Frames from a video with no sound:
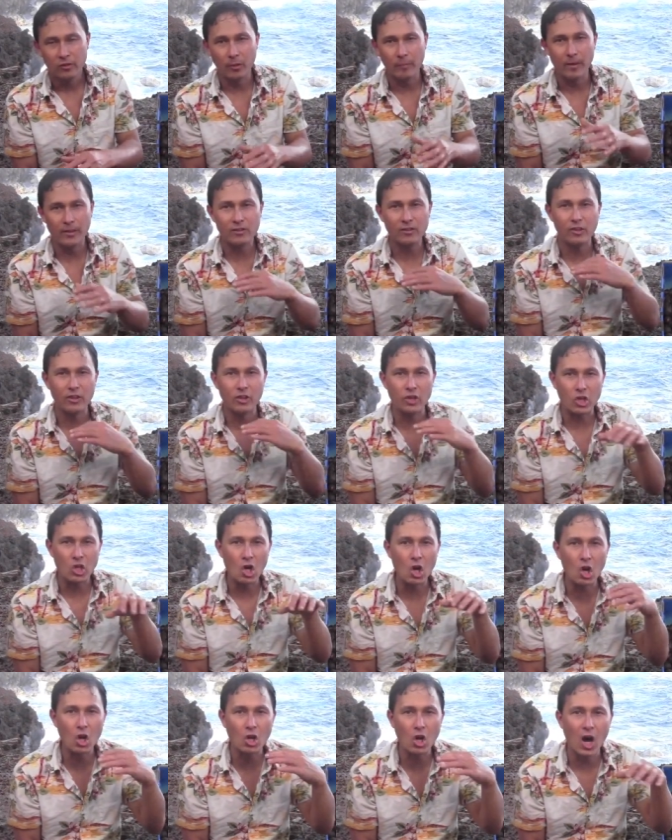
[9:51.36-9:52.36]
to basically
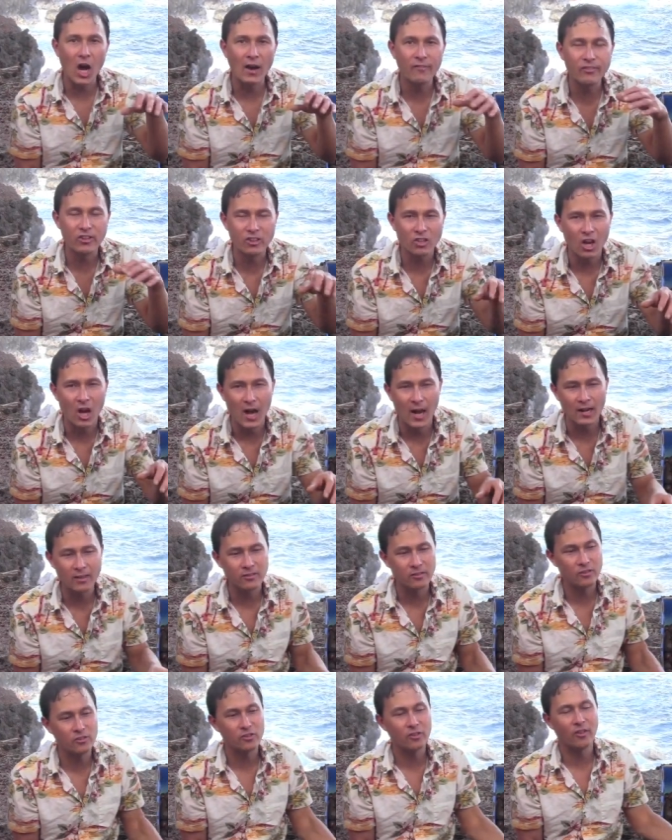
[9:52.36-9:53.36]
cook off the
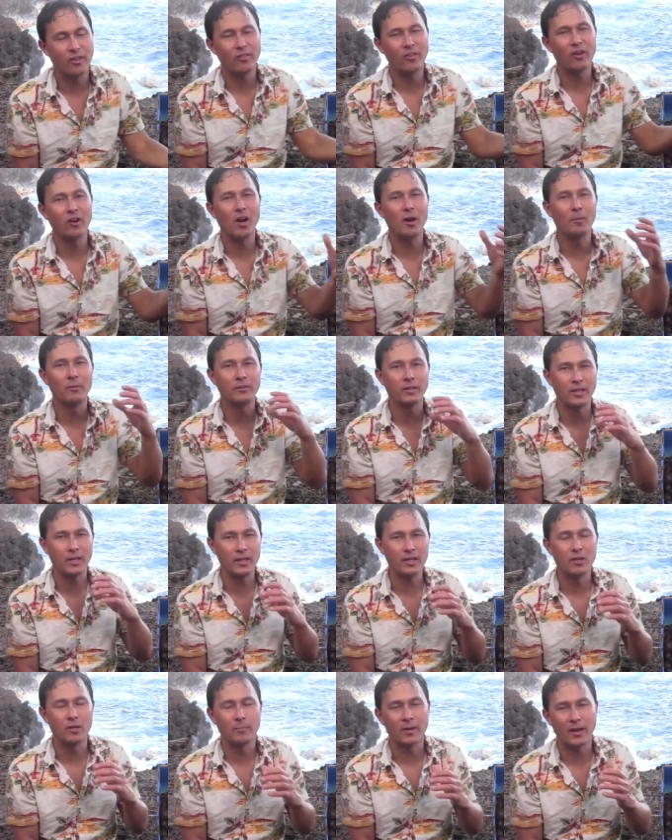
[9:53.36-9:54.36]
toxins so that they're able to
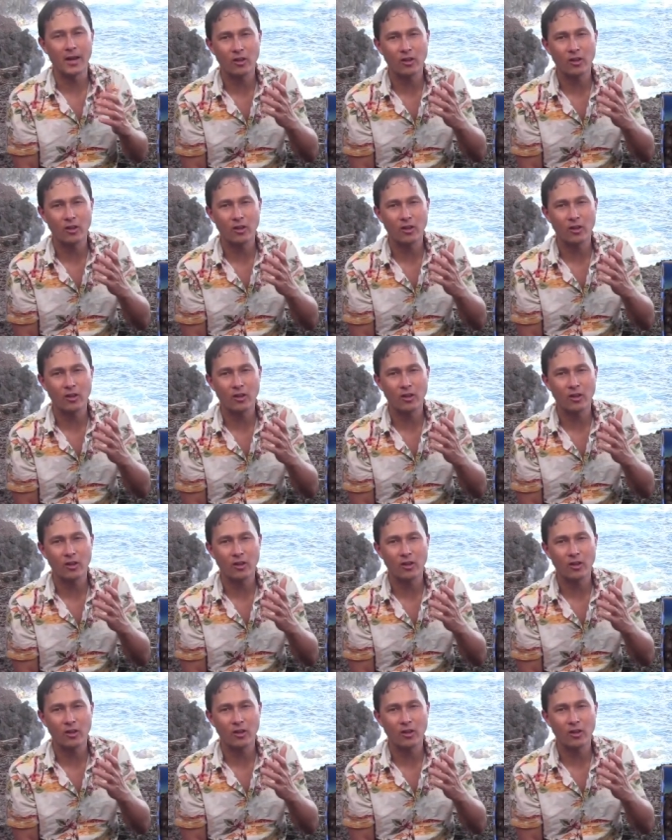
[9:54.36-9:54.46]
eat them.